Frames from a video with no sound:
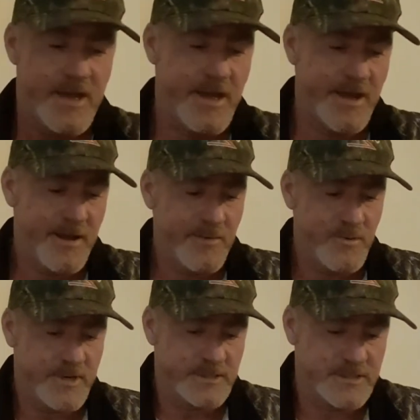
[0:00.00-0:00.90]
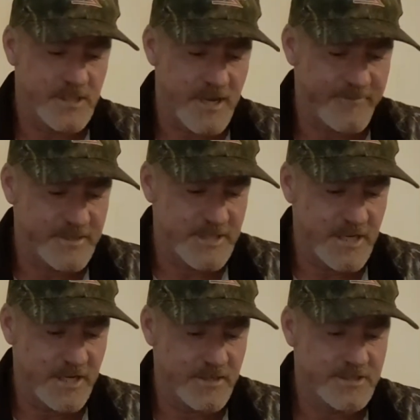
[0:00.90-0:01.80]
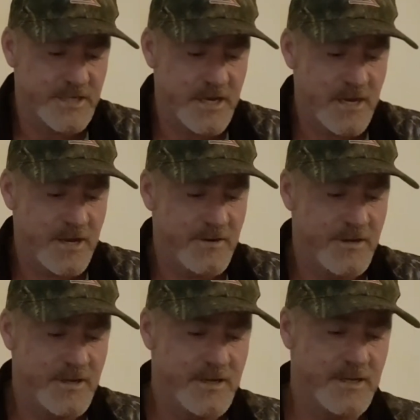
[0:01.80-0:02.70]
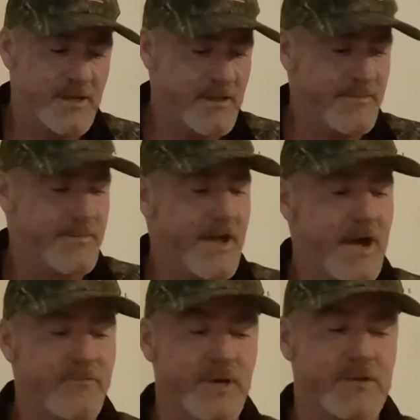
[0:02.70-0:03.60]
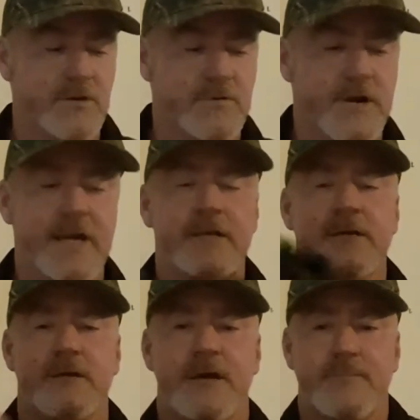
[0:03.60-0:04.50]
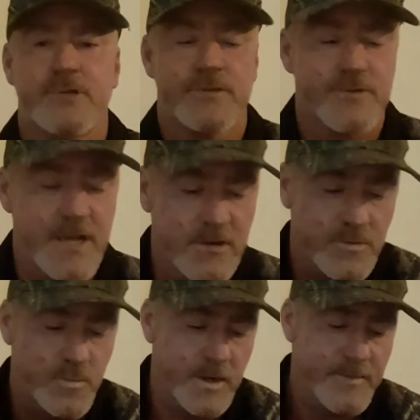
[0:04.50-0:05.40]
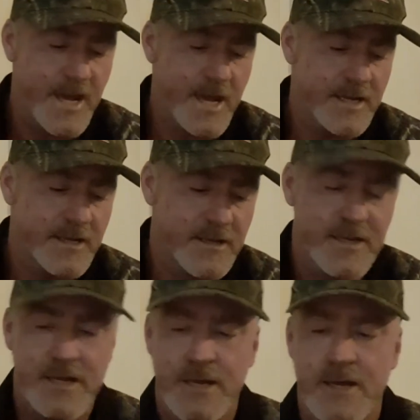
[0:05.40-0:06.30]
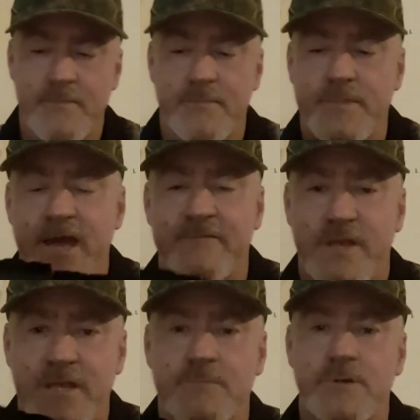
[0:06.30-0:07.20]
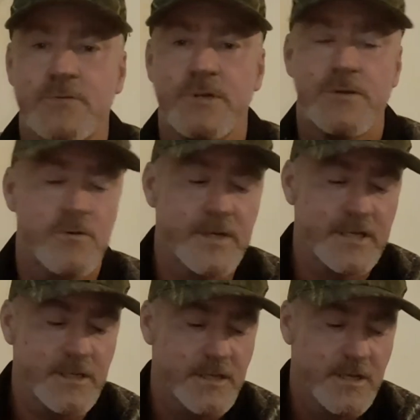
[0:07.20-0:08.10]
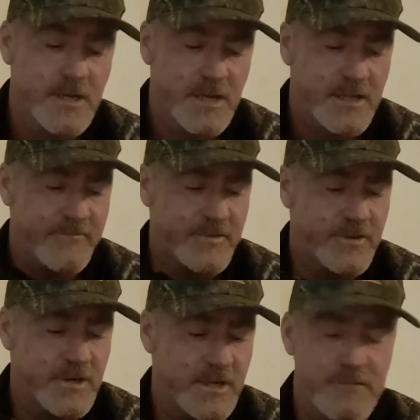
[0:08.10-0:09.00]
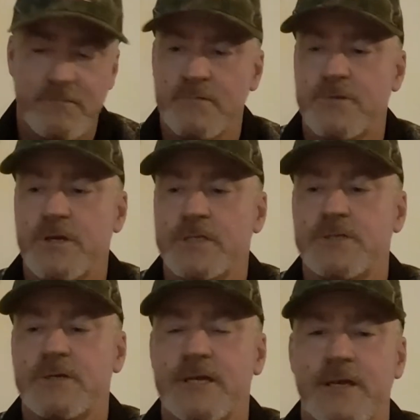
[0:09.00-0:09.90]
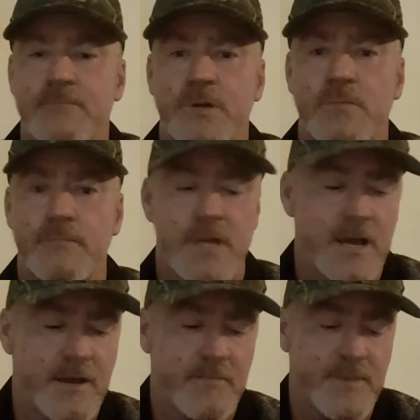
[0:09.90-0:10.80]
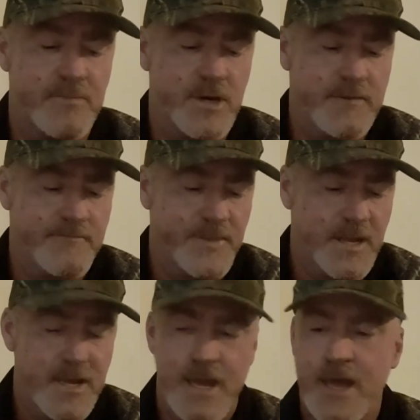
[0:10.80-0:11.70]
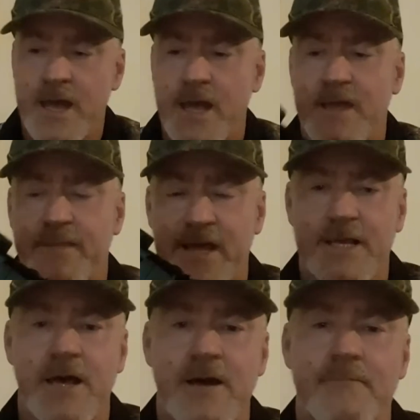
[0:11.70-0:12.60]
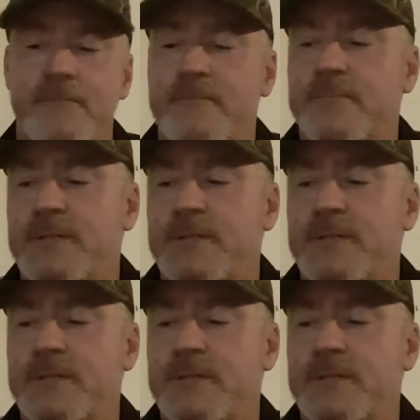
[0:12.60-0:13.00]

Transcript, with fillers: What else did I have to tell you? So they are recoil rated up to a 300 Win Mag. They have inbuilt recording. They have a 32 gig inbuilt memory, and they come.